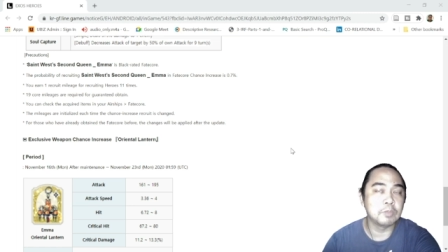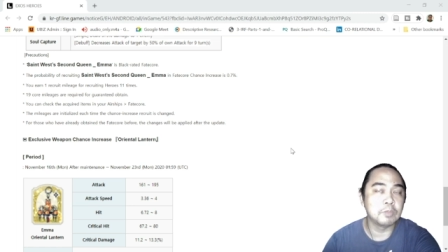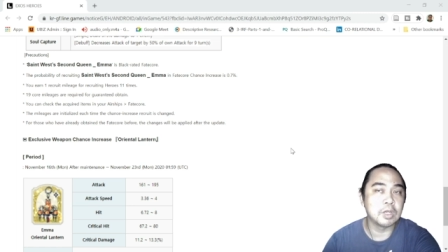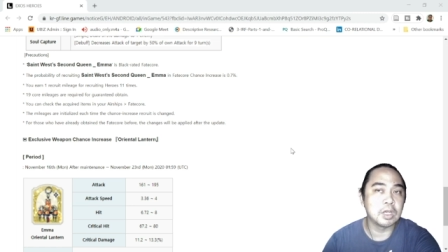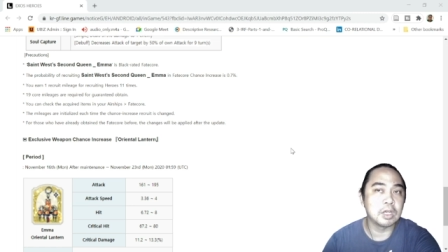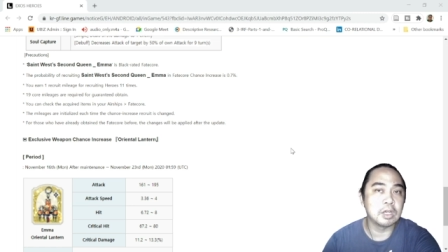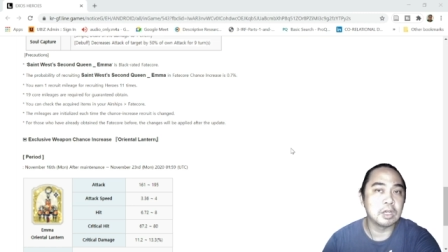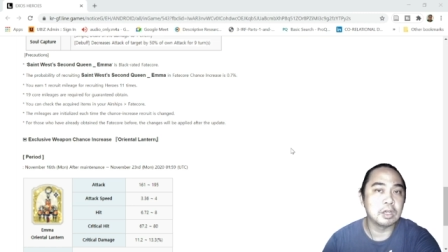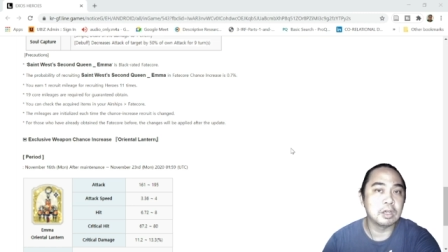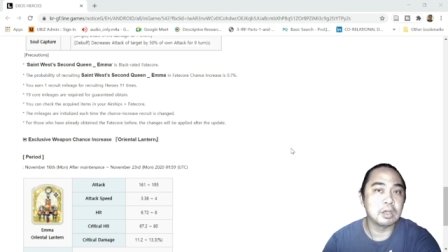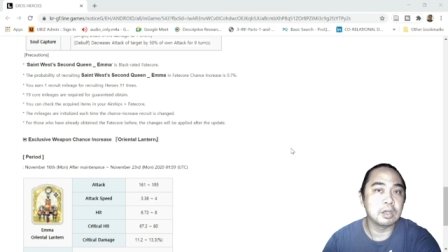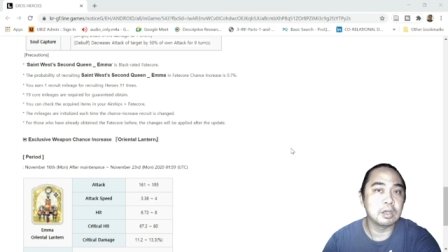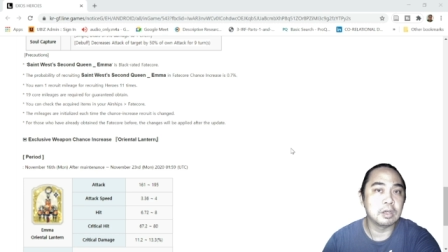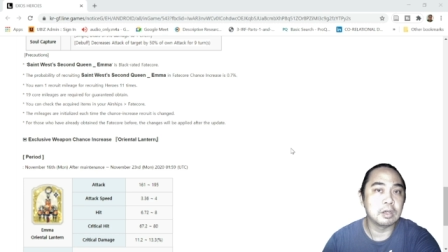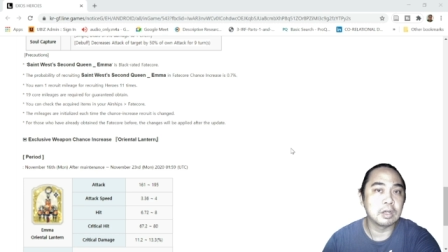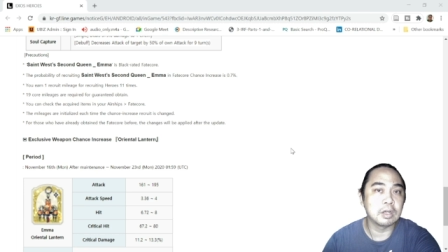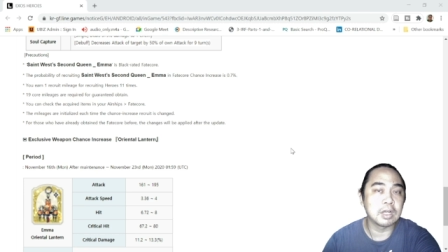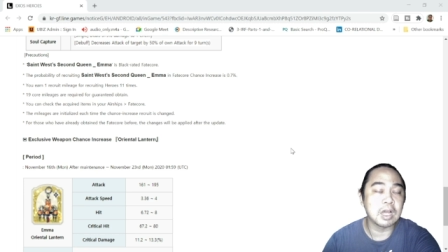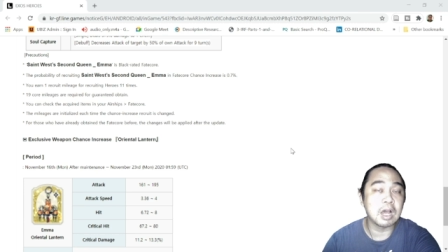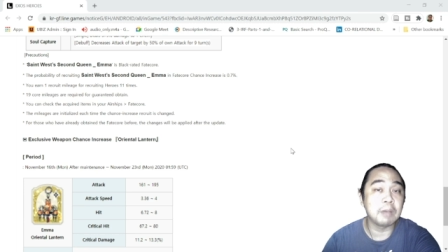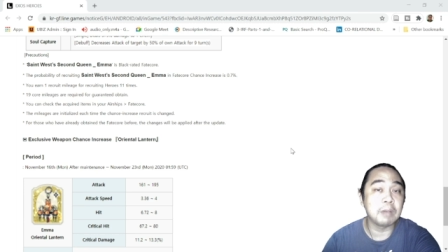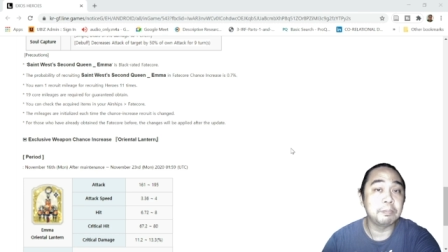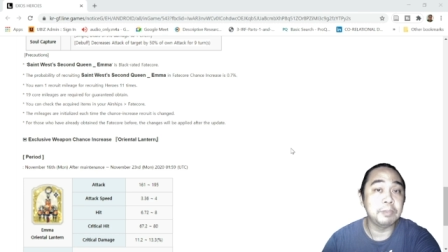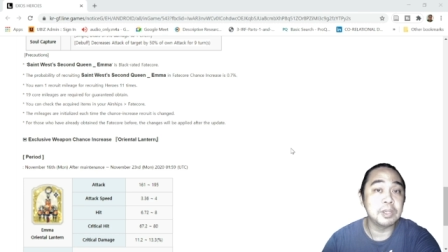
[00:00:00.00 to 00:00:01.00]
uh,
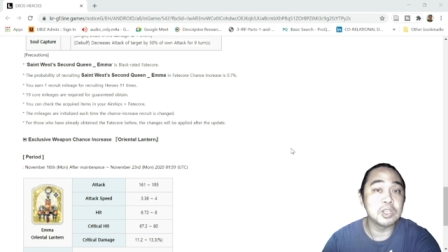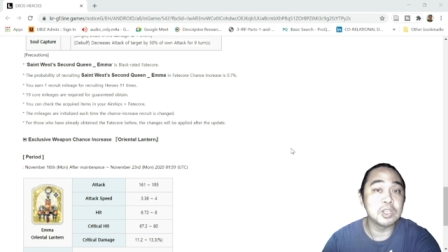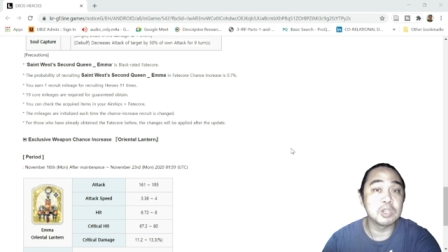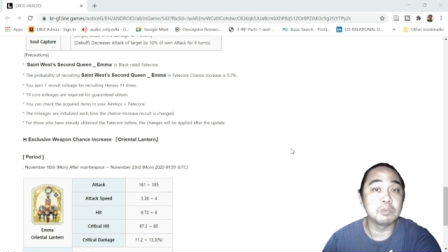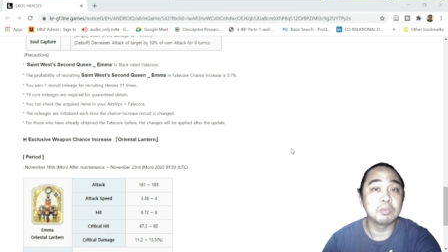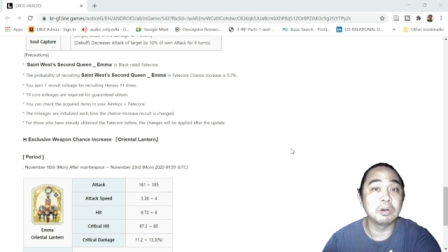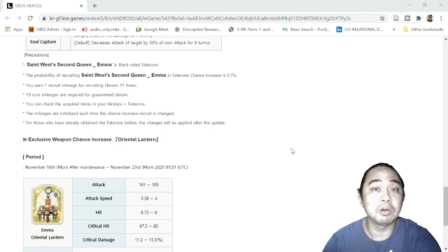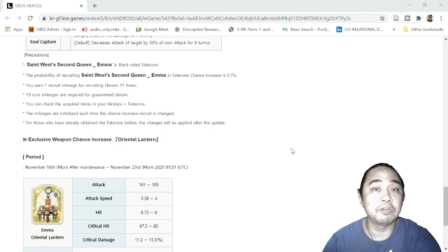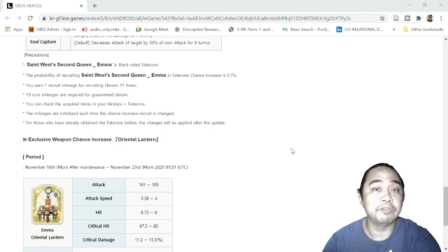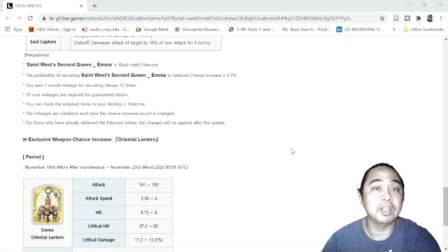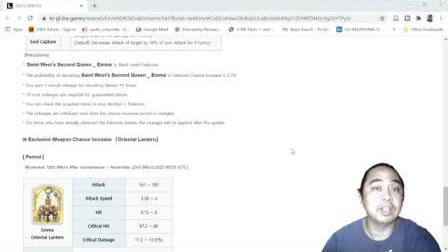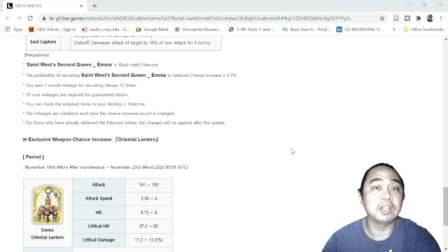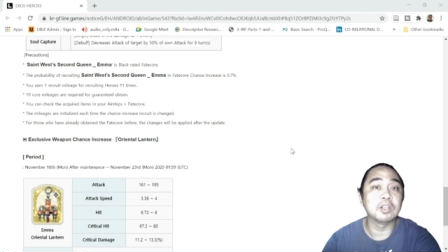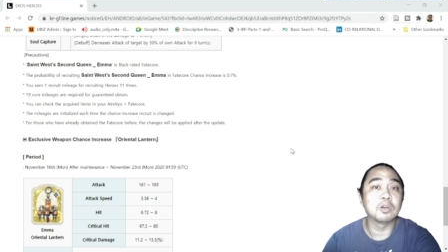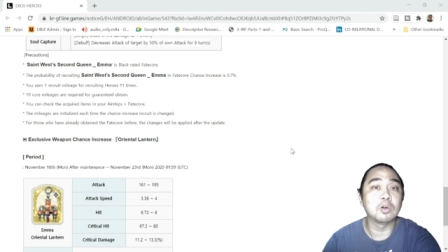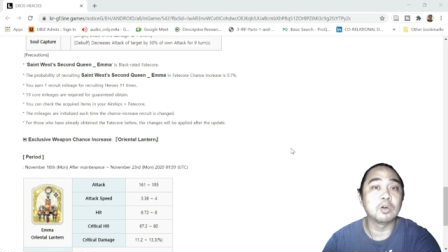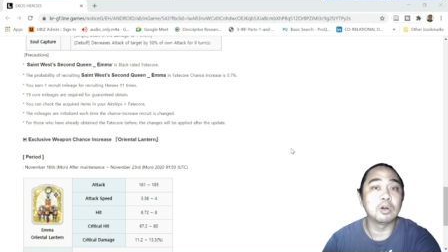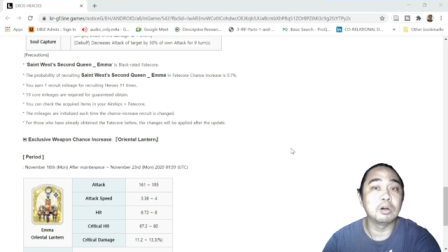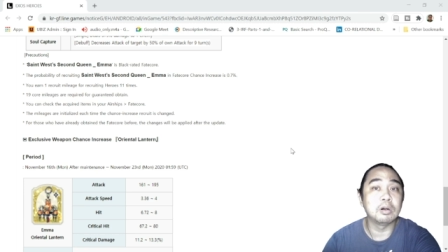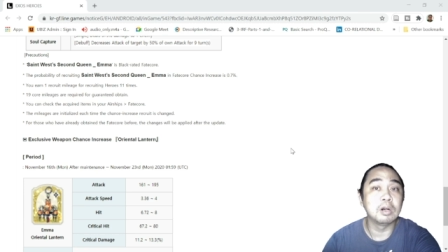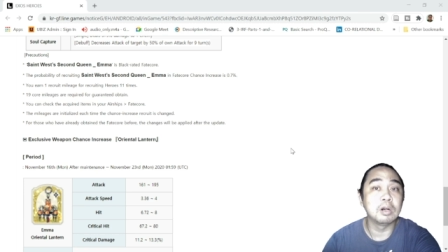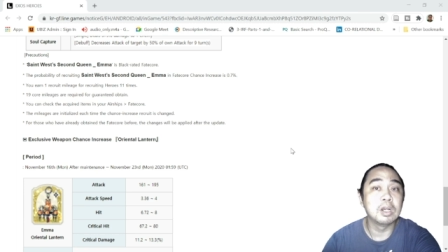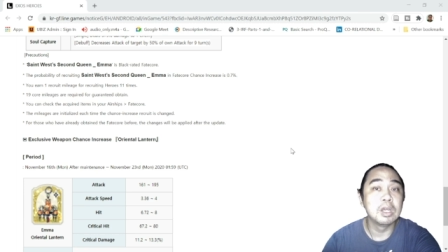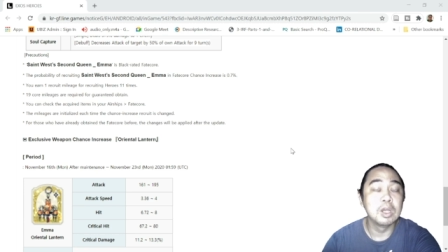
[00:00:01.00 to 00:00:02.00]
copies of her Fate
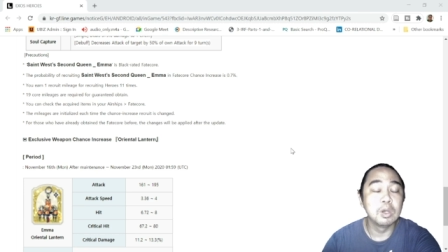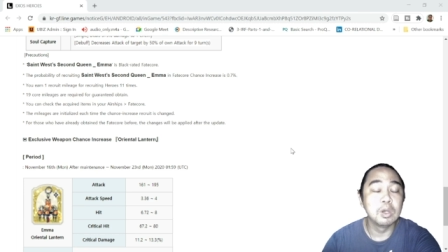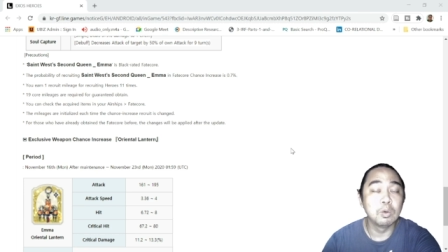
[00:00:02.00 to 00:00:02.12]
Core.